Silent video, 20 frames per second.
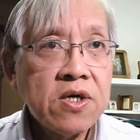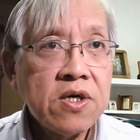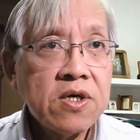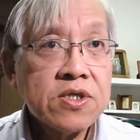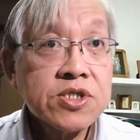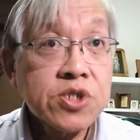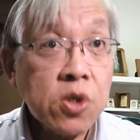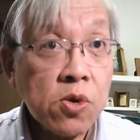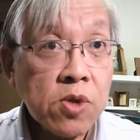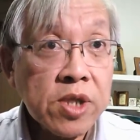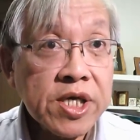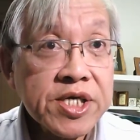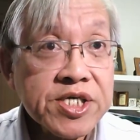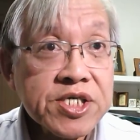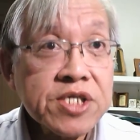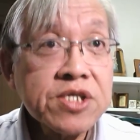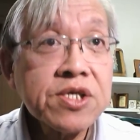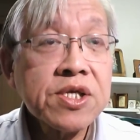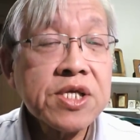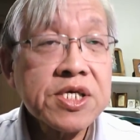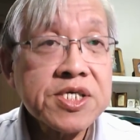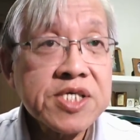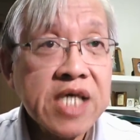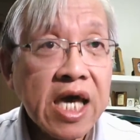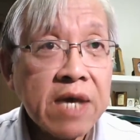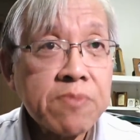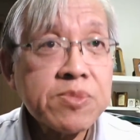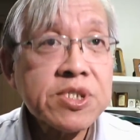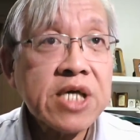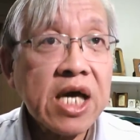So listen to the
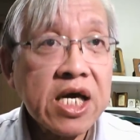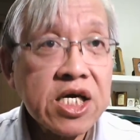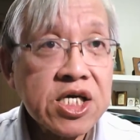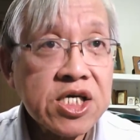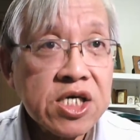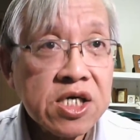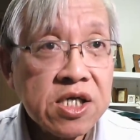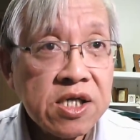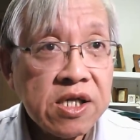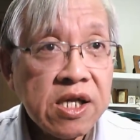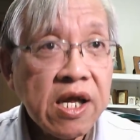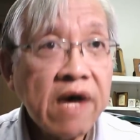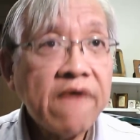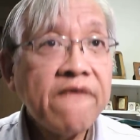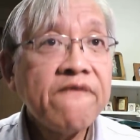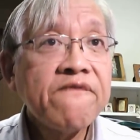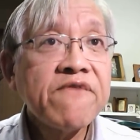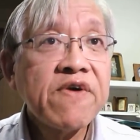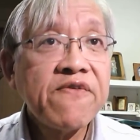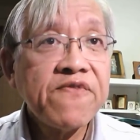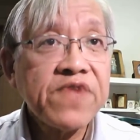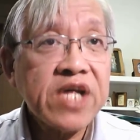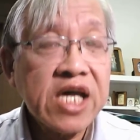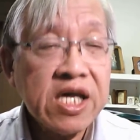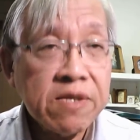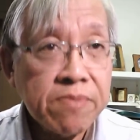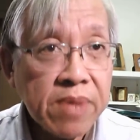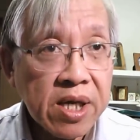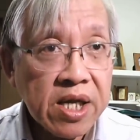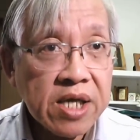same section
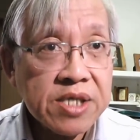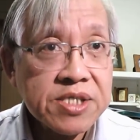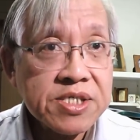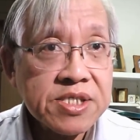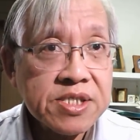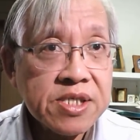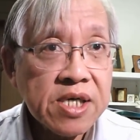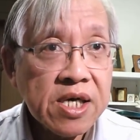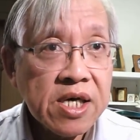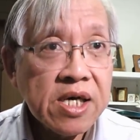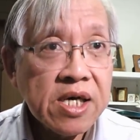15 minutes,